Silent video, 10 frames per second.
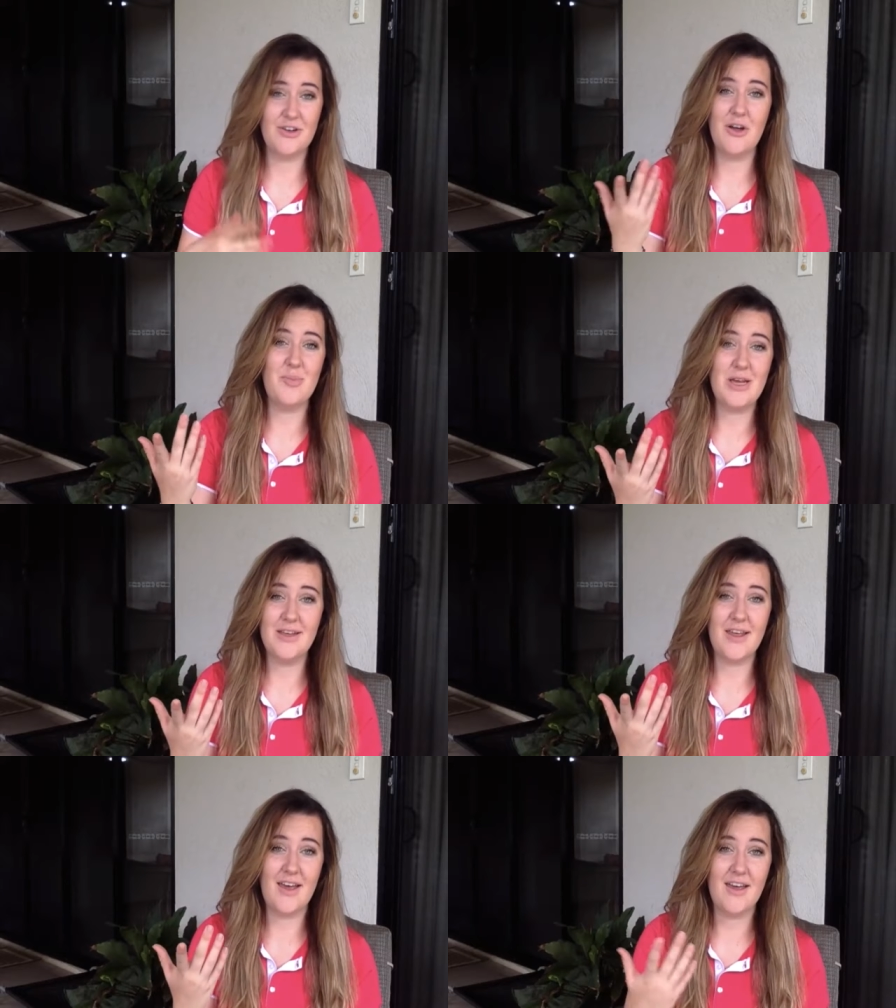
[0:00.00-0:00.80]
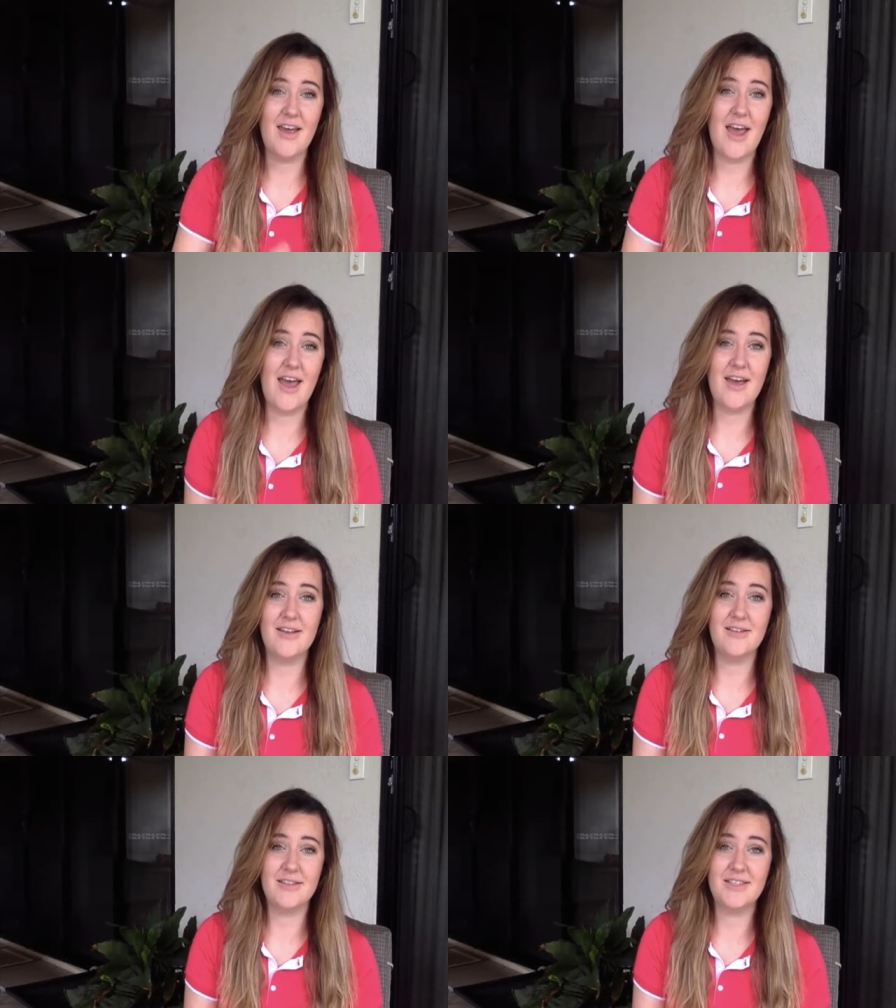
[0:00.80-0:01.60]
go pee there,
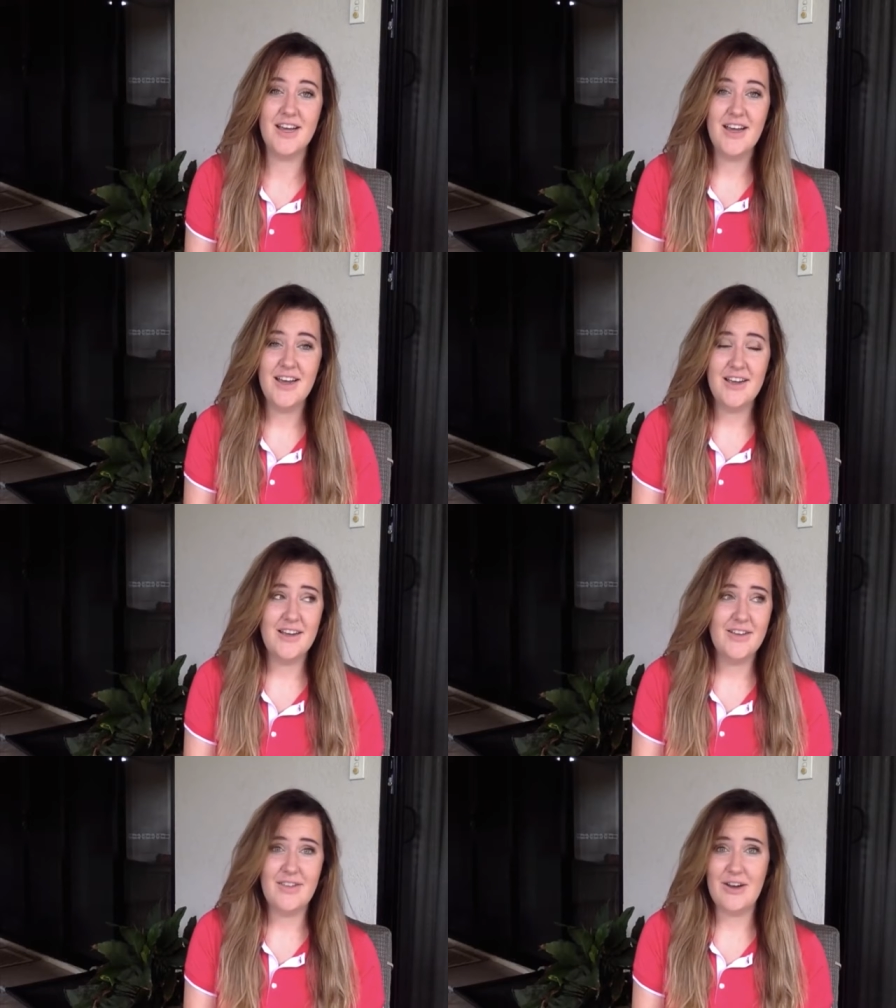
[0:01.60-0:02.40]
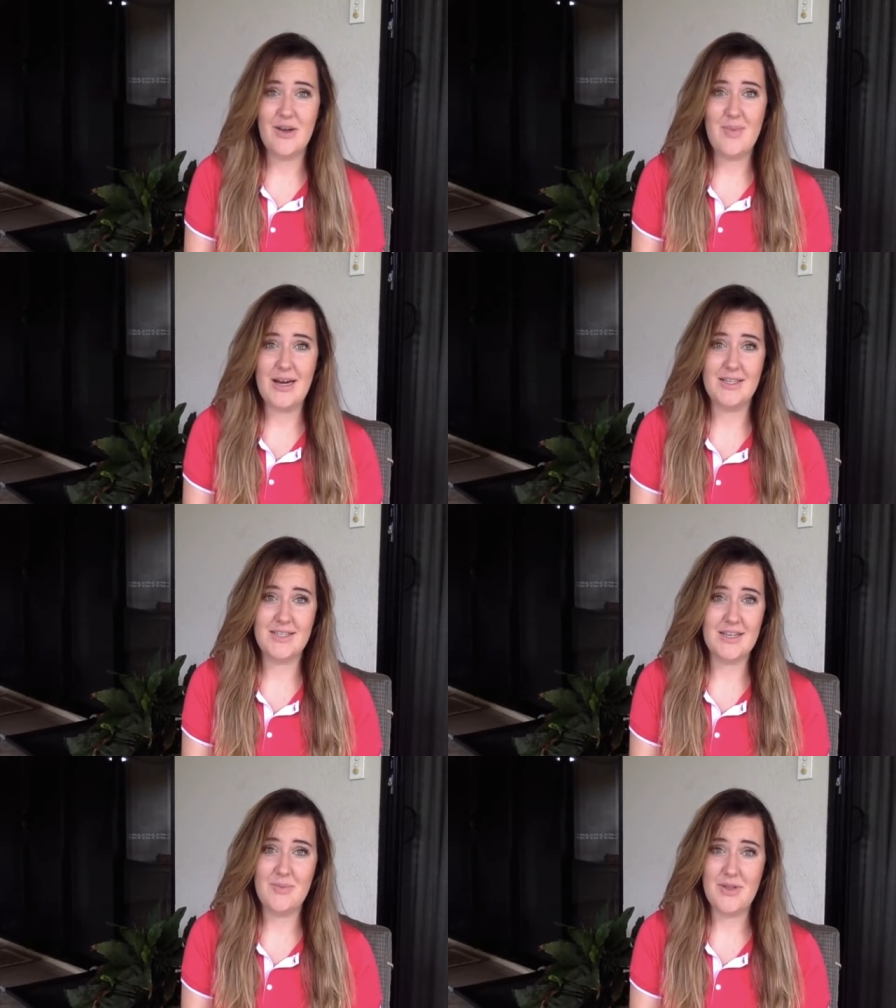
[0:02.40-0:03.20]
and then go back to
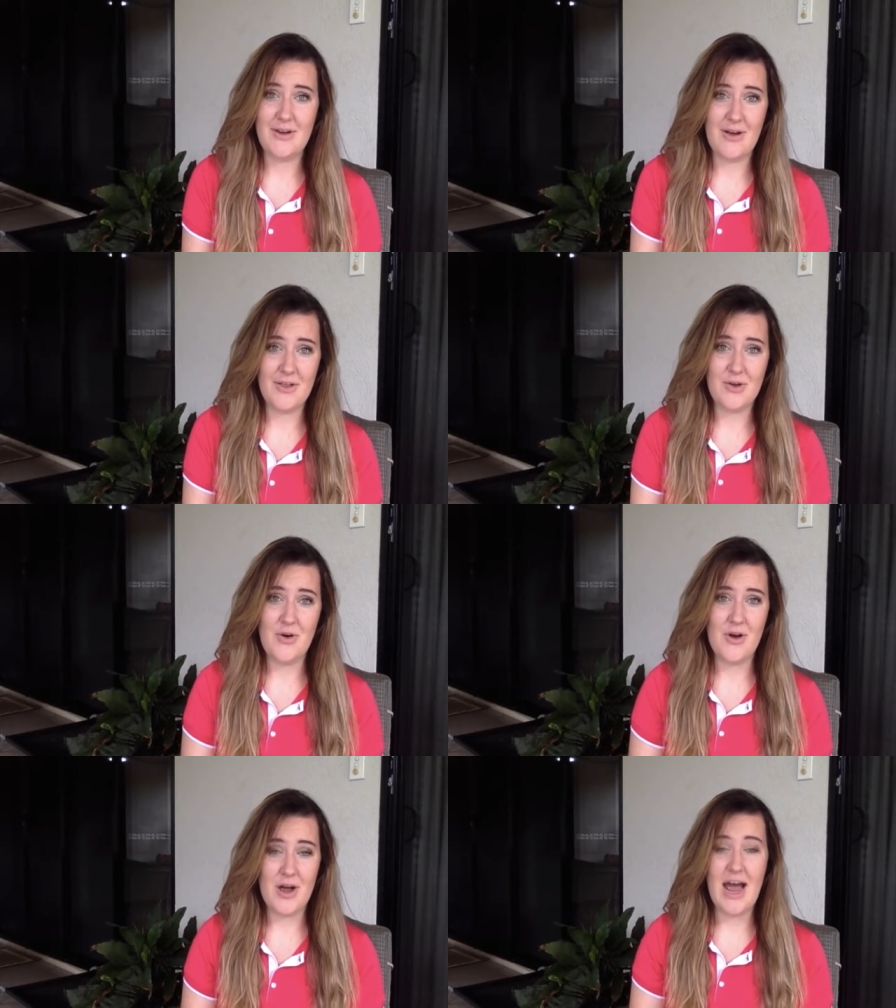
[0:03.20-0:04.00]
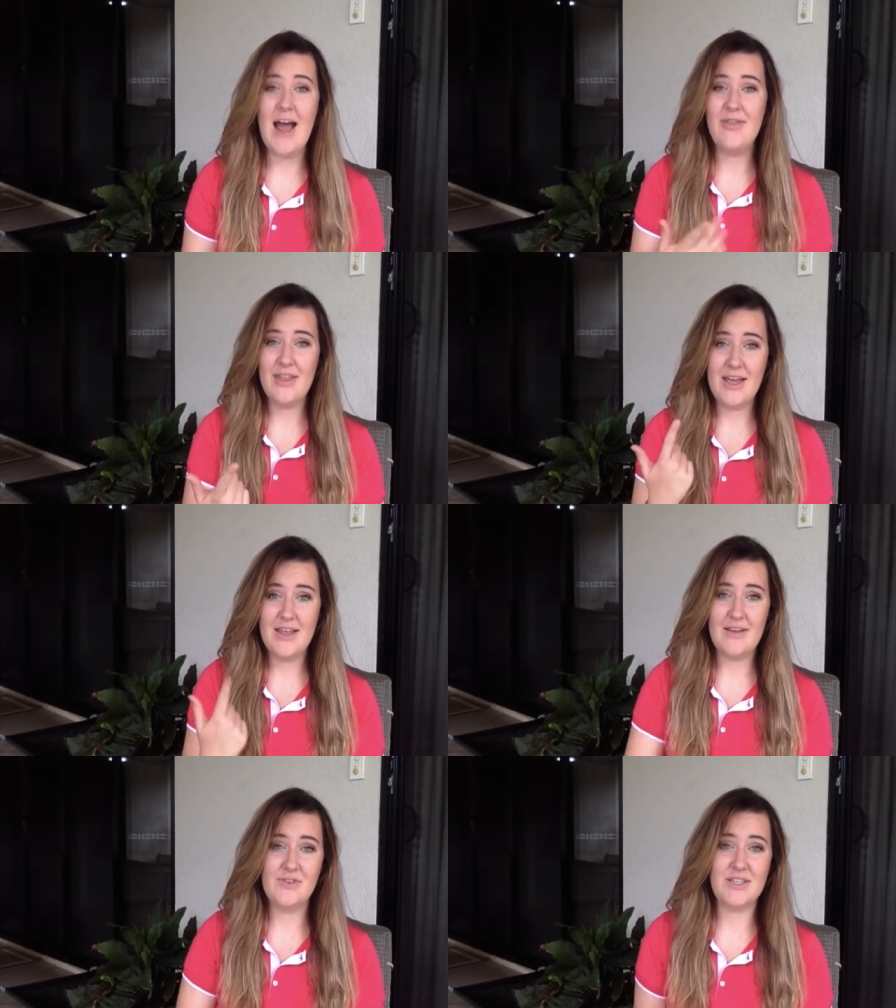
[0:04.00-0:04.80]
sleep in their other corner, and
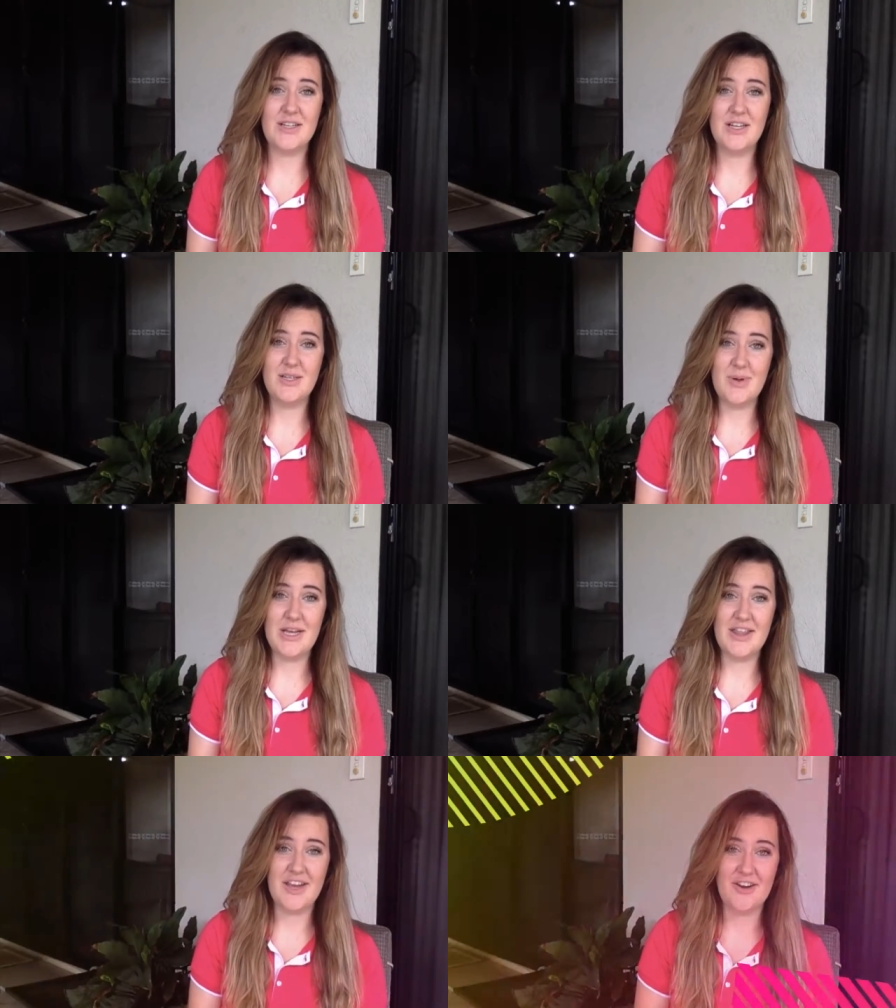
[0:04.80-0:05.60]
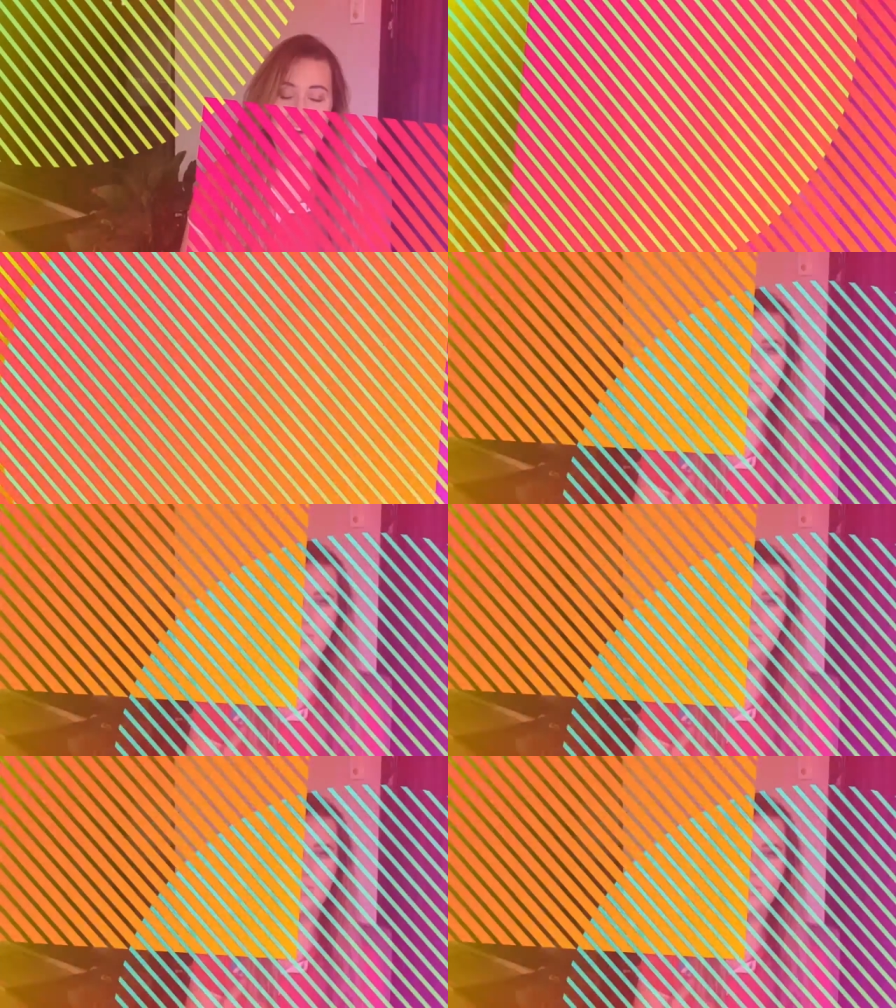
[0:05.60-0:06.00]
there they've just learned to pee in their crate.